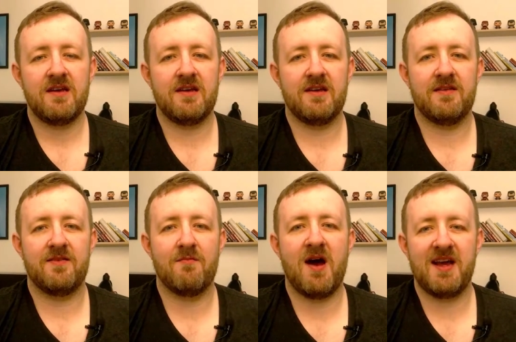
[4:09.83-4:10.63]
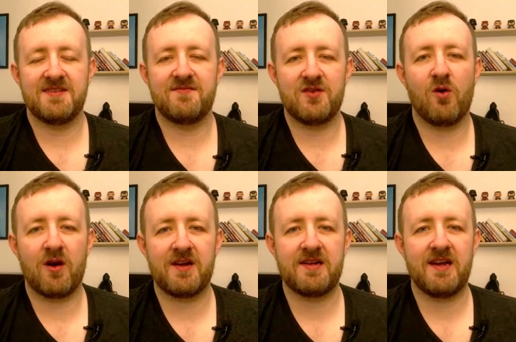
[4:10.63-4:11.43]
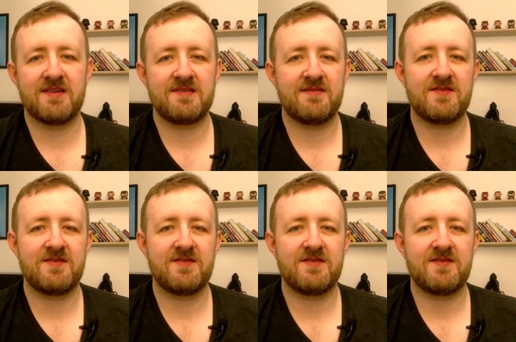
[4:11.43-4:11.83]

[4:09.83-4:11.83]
the minds of two architects.